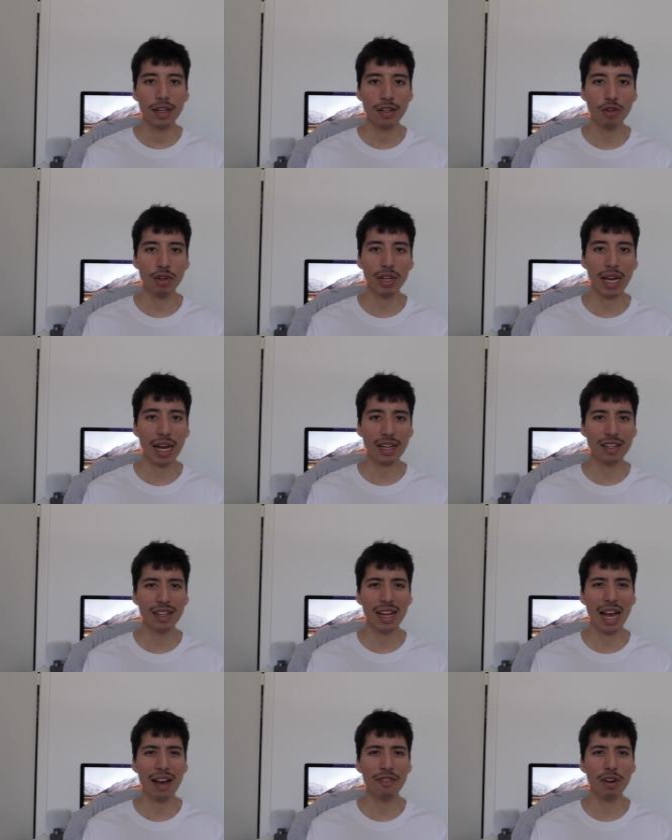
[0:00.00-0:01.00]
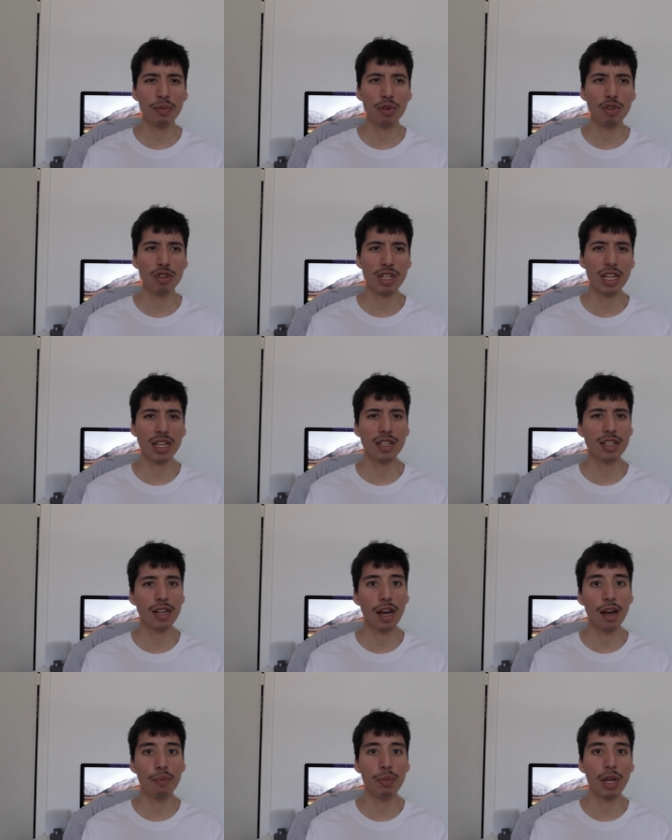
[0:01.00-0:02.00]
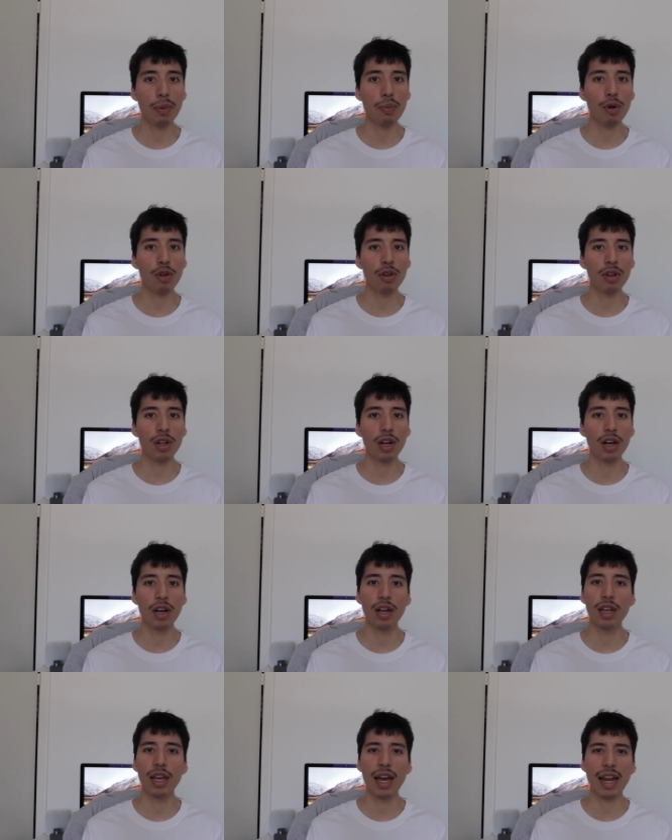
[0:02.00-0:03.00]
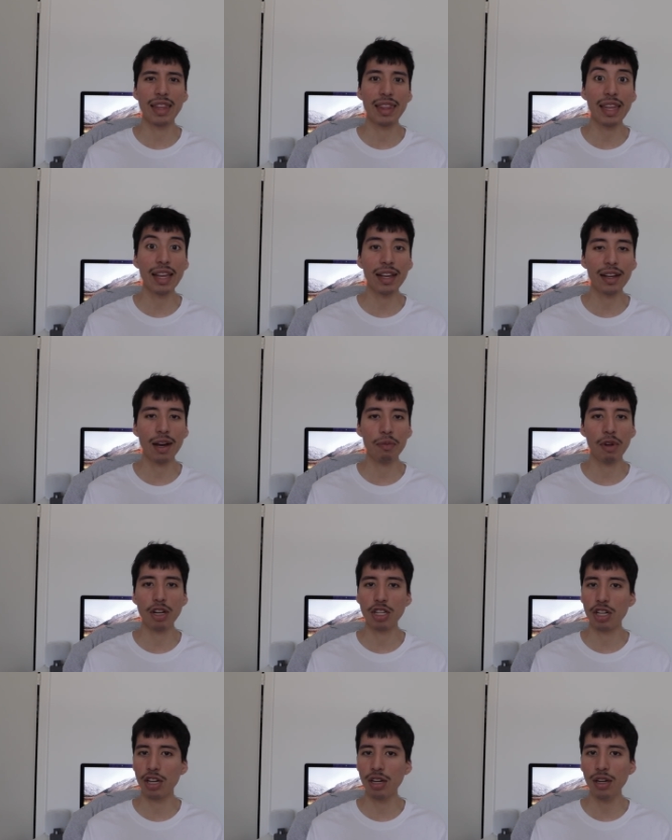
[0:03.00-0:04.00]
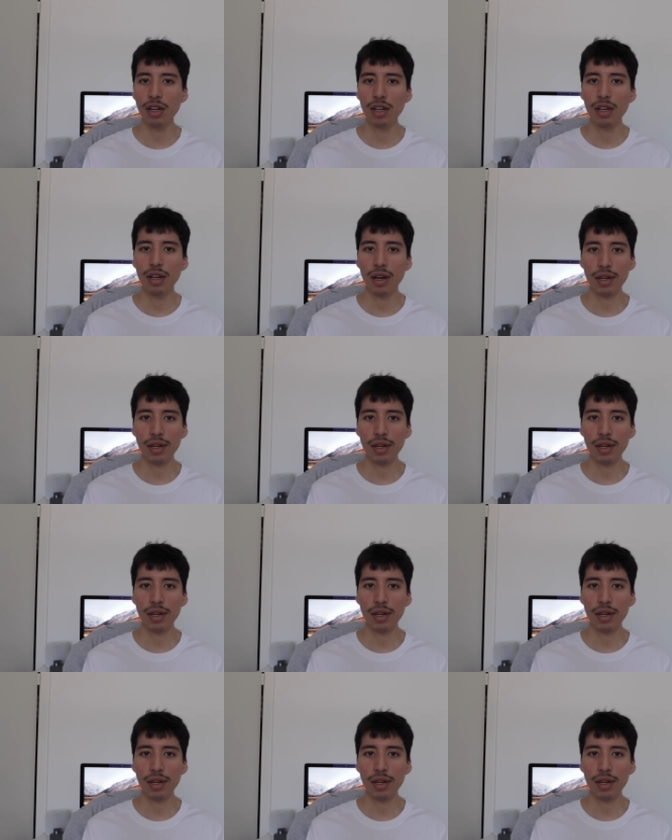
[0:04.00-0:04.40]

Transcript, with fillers: So you can actually have up to six uh, people. Uh, I think I'm not sure.